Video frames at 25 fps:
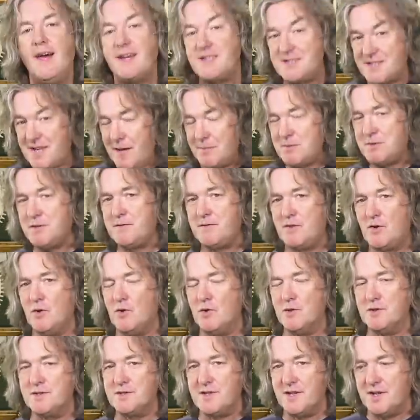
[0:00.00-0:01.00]
Except, of
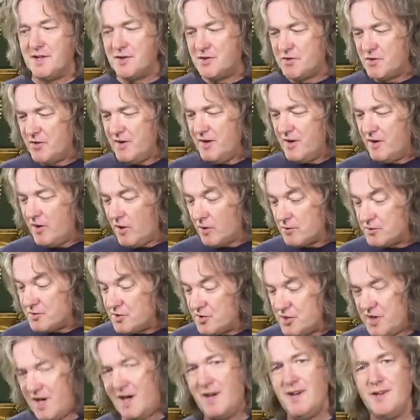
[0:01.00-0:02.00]
course, that a three year old
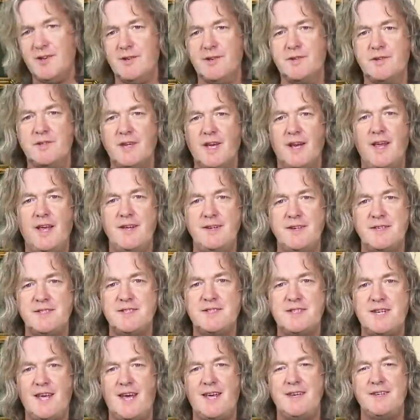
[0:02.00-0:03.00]
child can
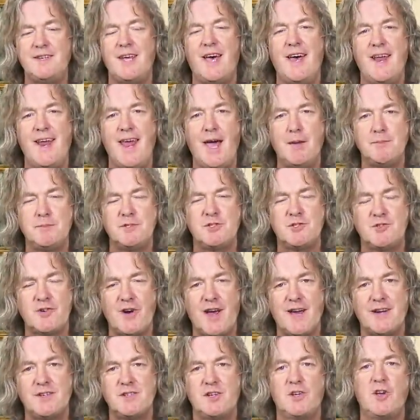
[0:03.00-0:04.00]
understand an
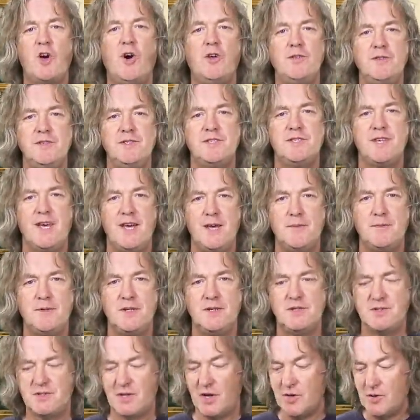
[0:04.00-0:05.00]
abstract
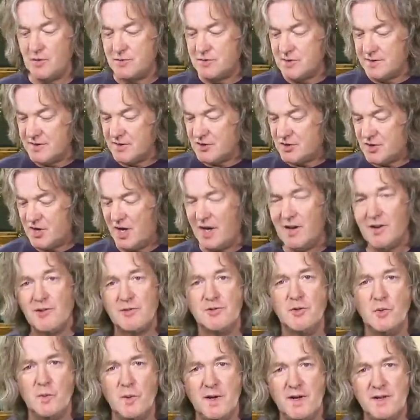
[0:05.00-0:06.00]
concept. So, to the
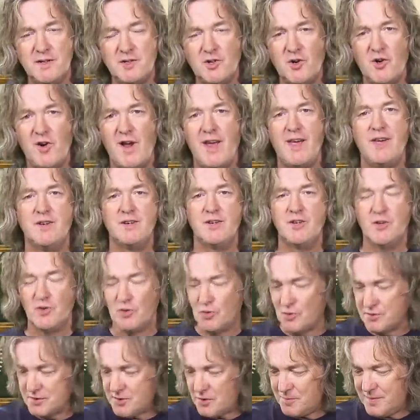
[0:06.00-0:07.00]
child, the word crayon
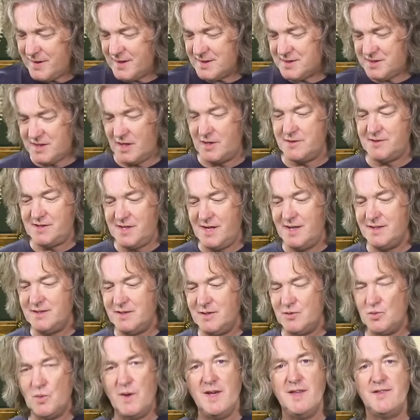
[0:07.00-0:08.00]
could also be
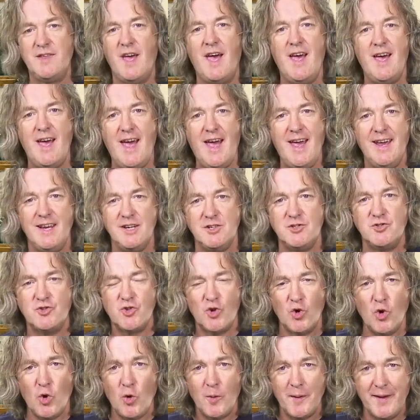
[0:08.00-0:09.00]
associated with a
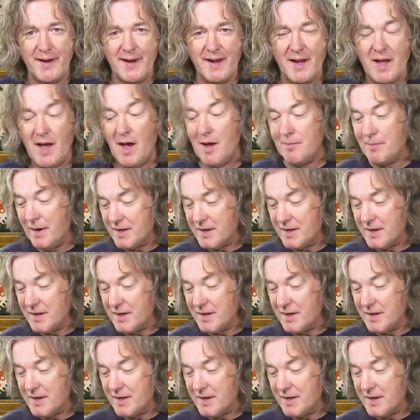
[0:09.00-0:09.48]
drawing.